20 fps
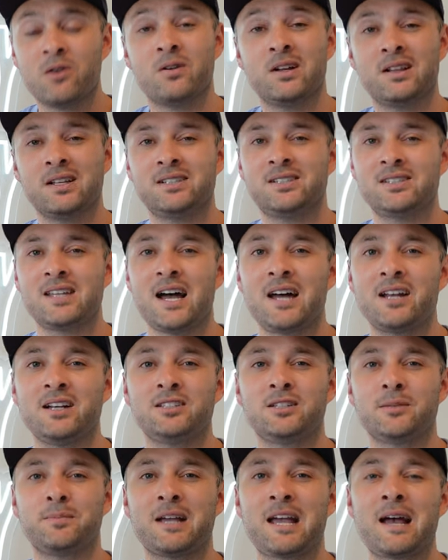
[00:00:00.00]
really starting
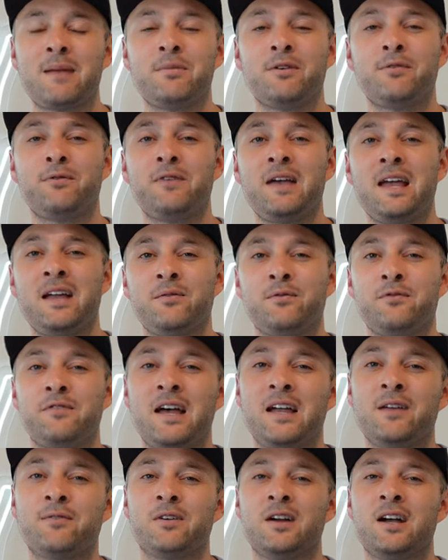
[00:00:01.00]
to become a fan
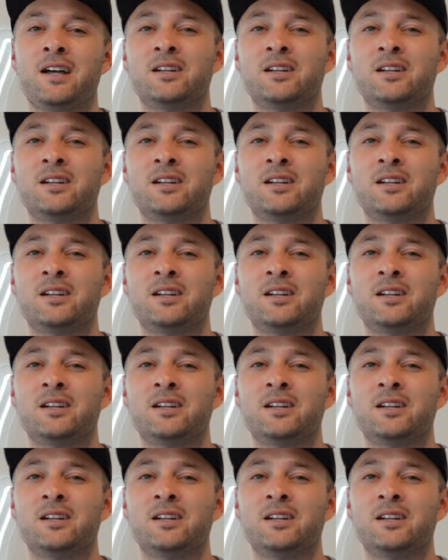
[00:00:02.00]
favourite,